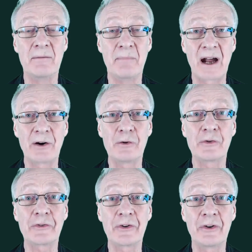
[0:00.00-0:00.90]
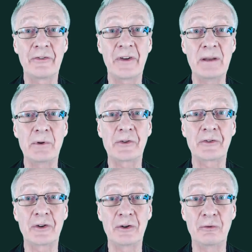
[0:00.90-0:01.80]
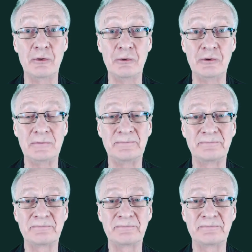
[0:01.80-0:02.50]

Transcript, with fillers: Barrow's famous rule.